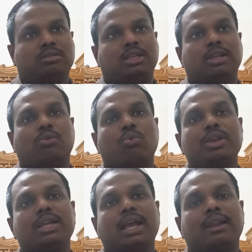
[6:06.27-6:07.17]
Then
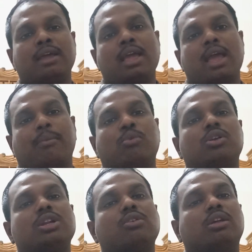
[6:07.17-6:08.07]
we can
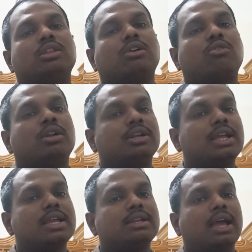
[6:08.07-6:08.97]
put it on the
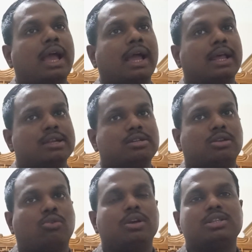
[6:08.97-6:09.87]
content, and
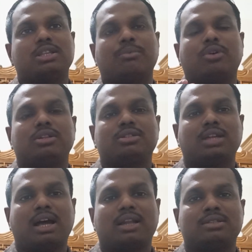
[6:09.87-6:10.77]
when someone
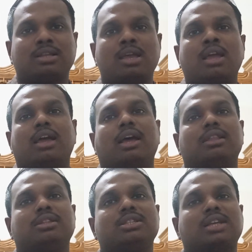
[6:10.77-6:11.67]
searches
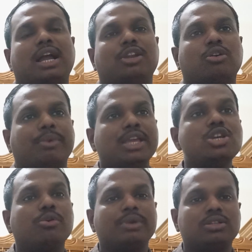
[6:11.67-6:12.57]
this kind of
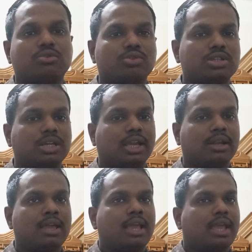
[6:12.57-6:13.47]
EO-based
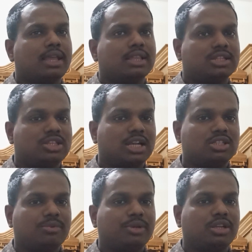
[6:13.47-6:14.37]
question in the
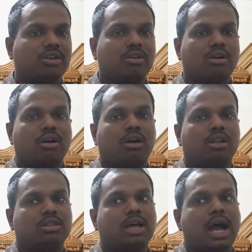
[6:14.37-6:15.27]
ChatGPT
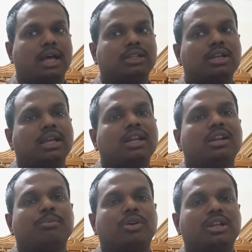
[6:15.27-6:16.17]
or the other
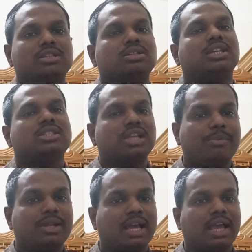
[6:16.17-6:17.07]
LLM models like
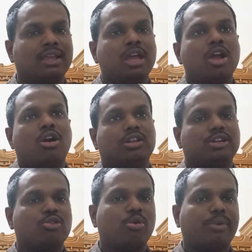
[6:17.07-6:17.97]
Gemini or
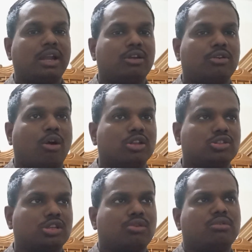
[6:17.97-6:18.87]
the Copilot,
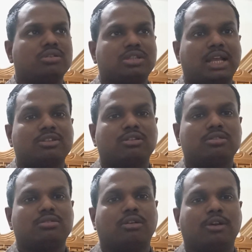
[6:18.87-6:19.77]
also the Google Search
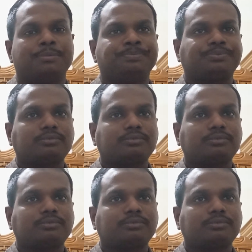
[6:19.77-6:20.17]
Console.